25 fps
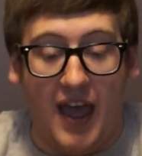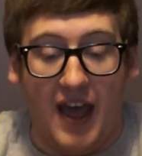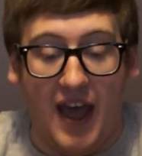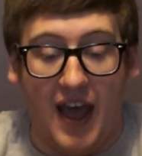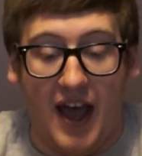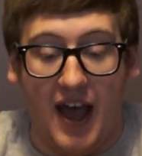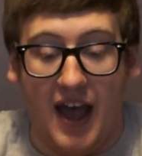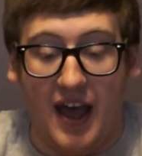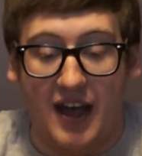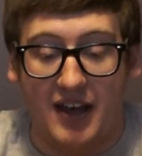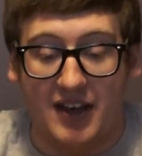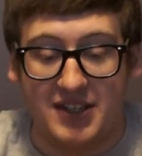
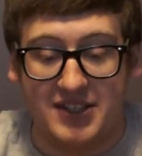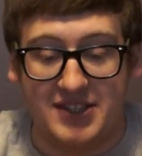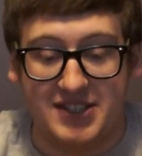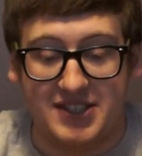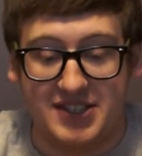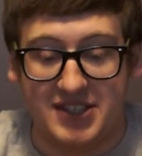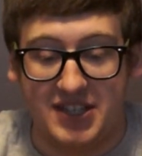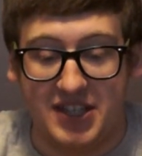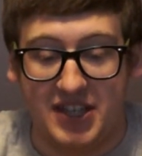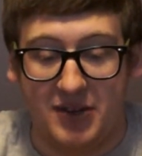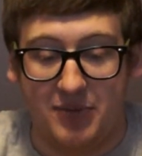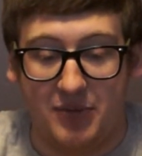Uh, let's
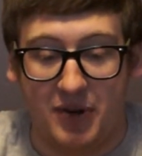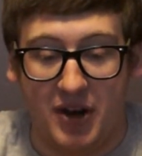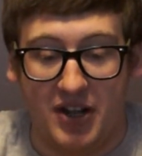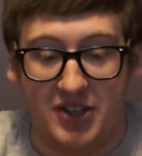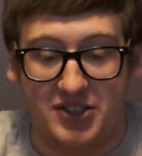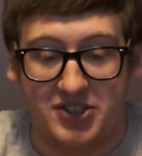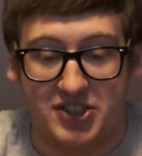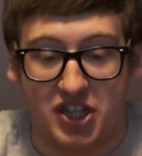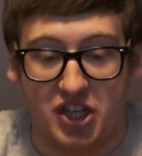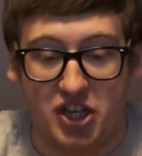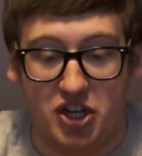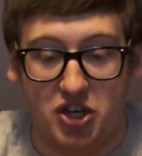see, what
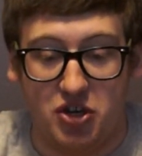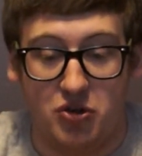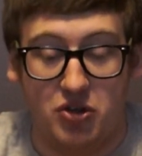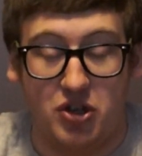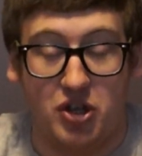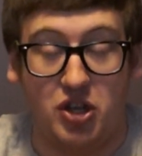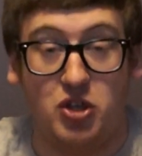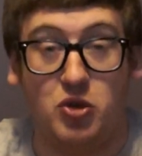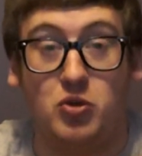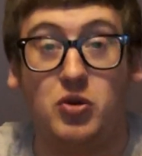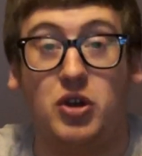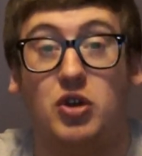else can
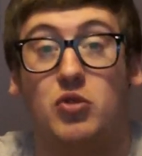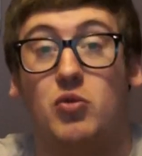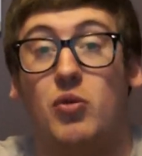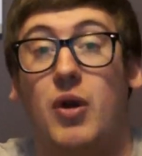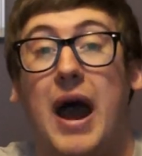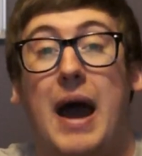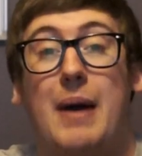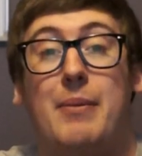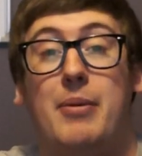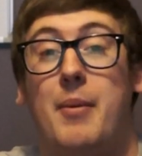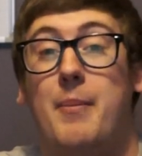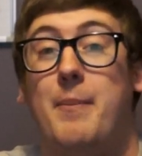you You can
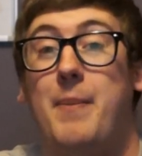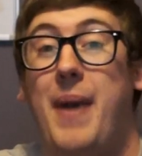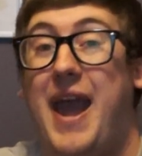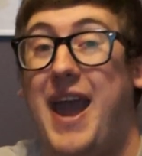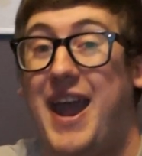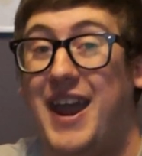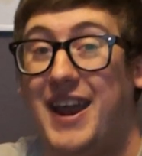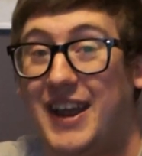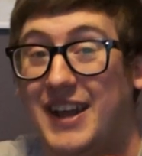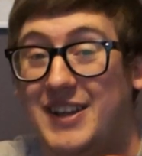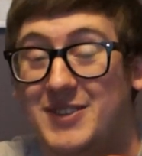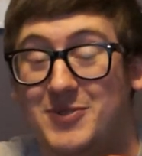rob a
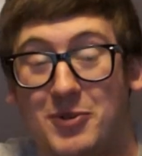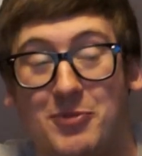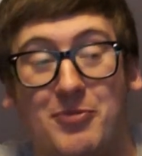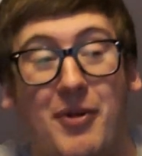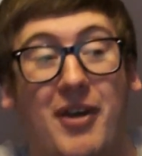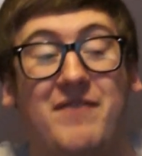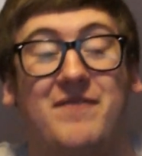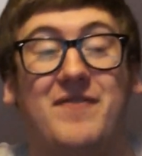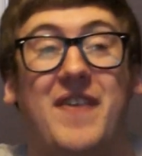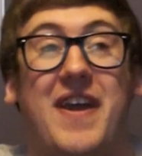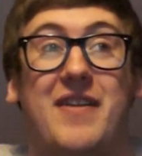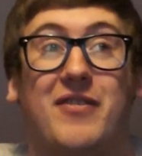bank. That's one of
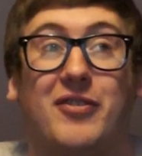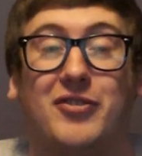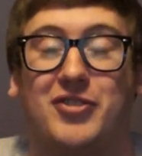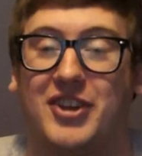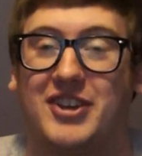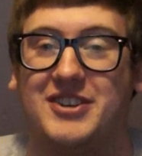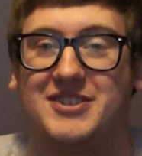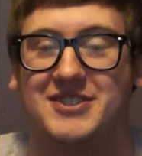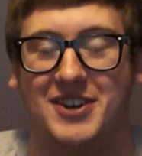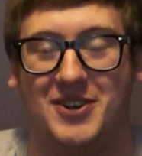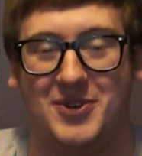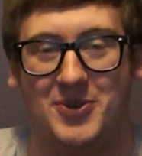my favorite
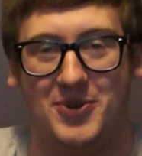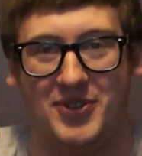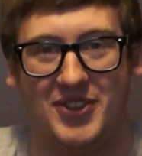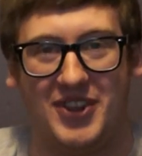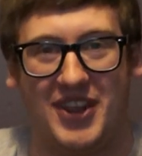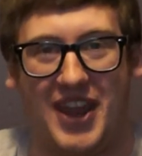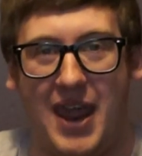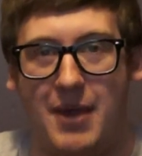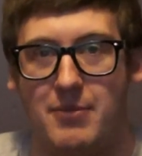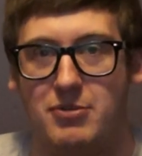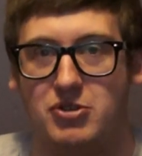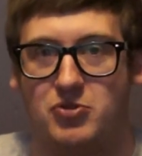things to do in
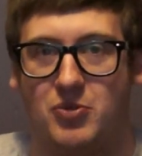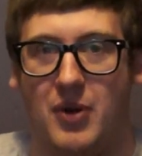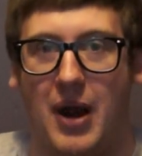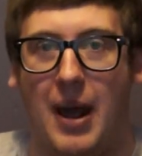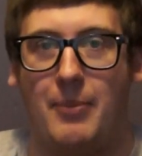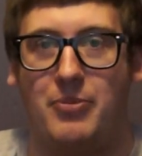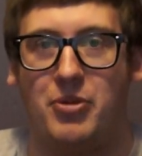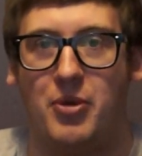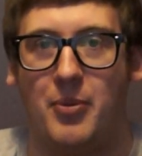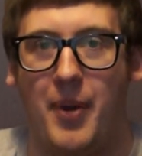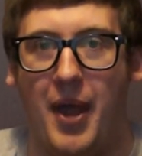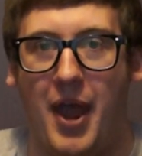the game is
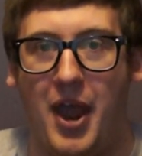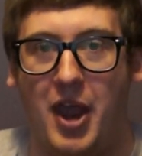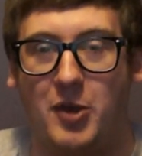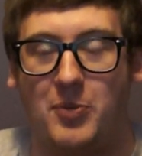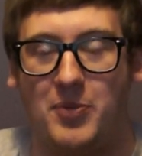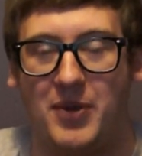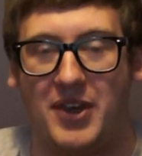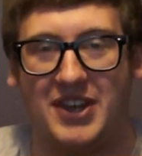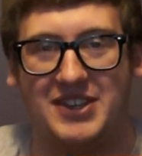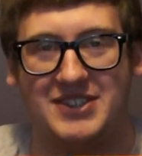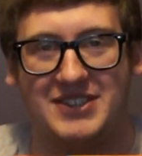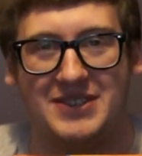rob the
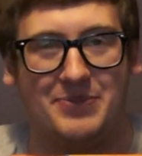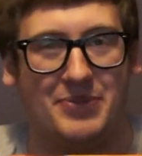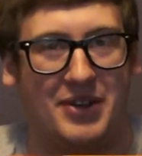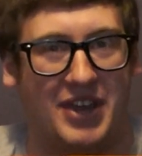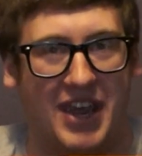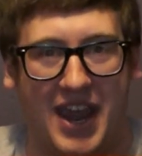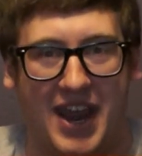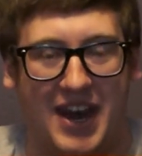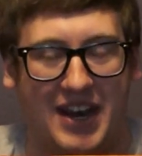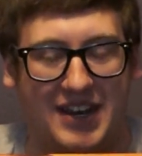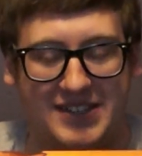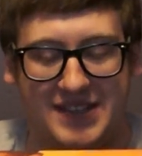bank because the
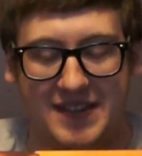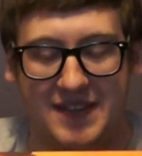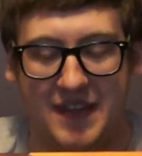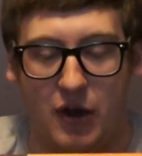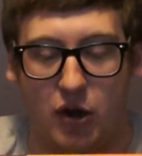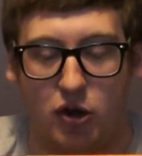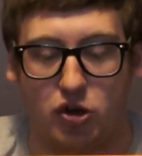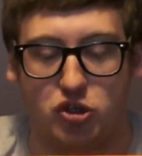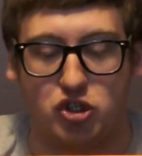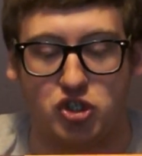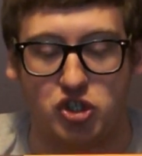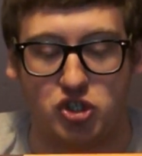mechanics in
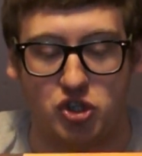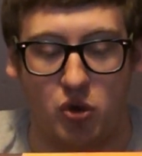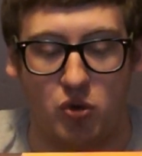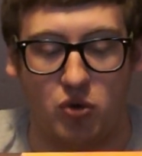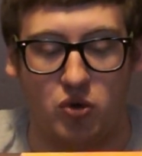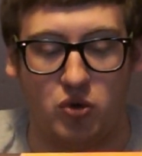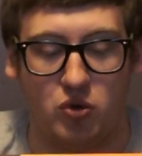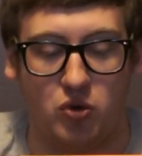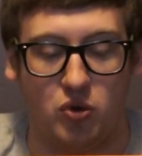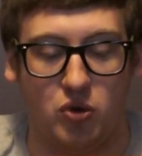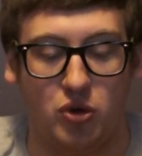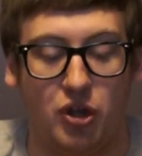there are
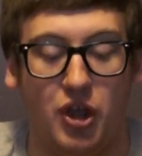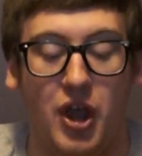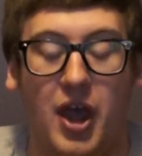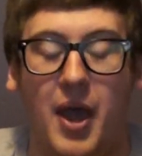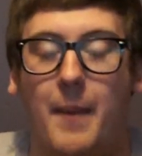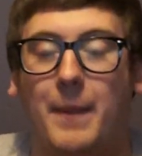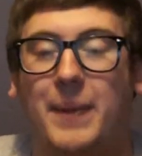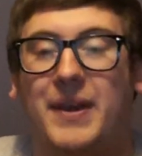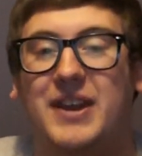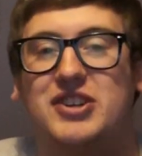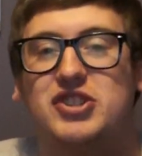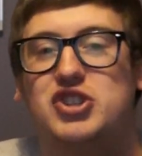so cool
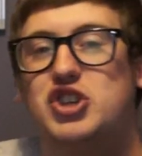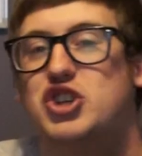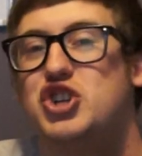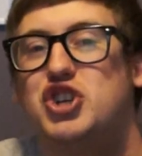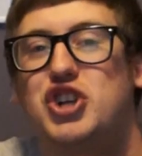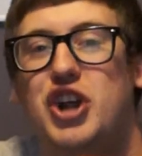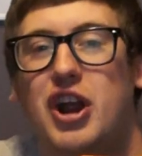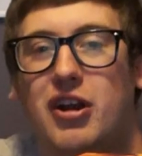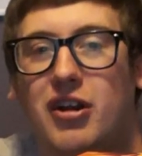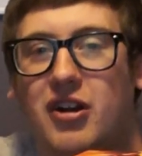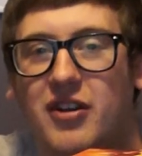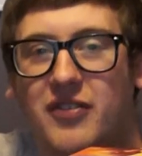because the
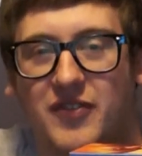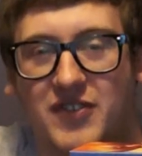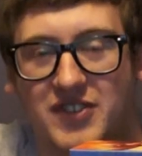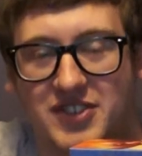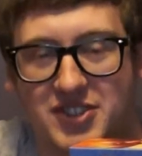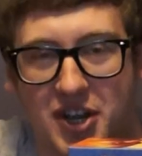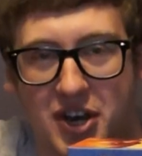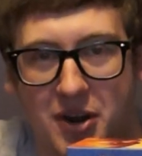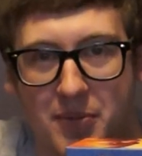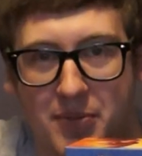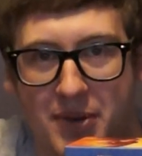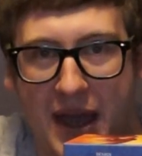sheriff
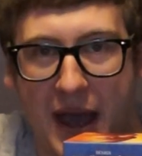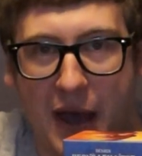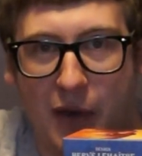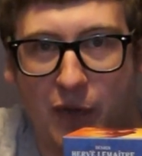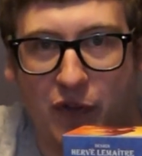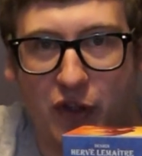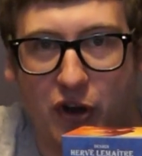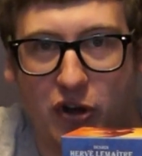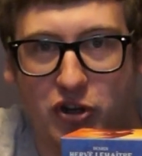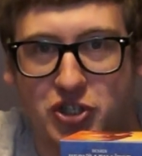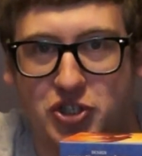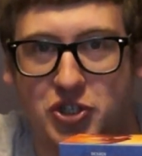is going to be
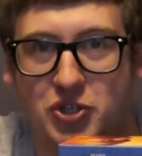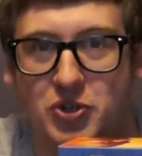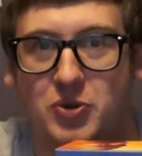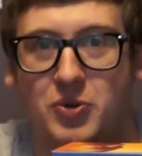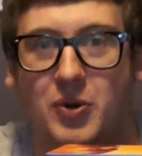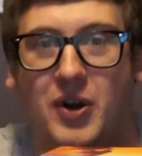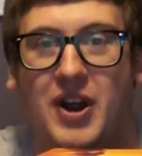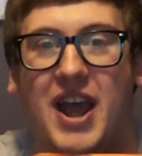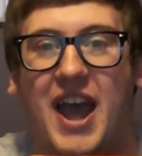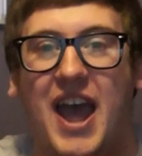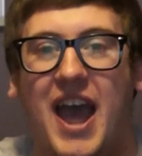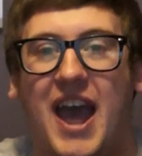out there
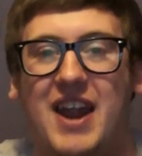too.